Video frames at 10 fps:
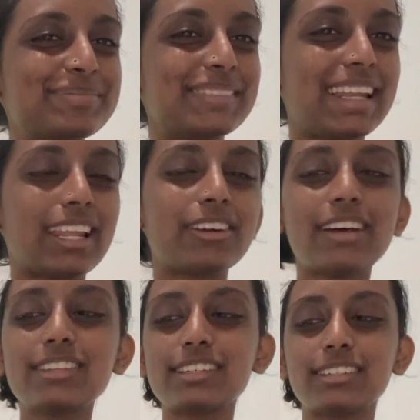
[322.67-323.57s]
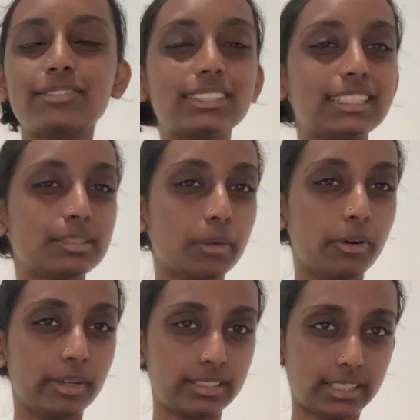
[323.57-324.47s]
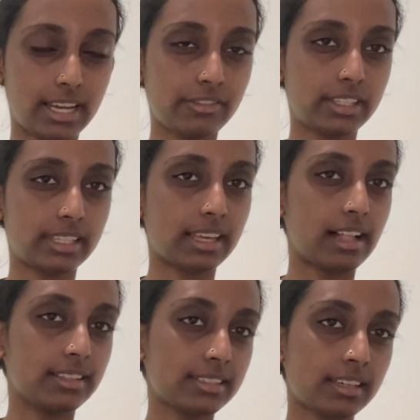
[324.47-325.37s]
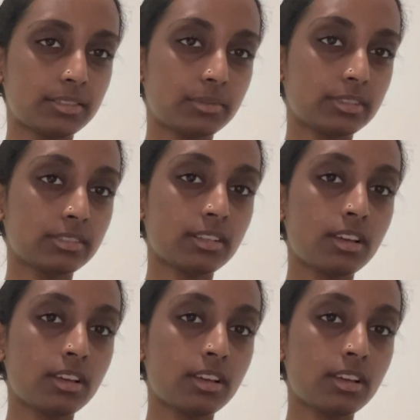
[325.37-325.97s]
I don't have the really small ones, I have like the gallon sized ones.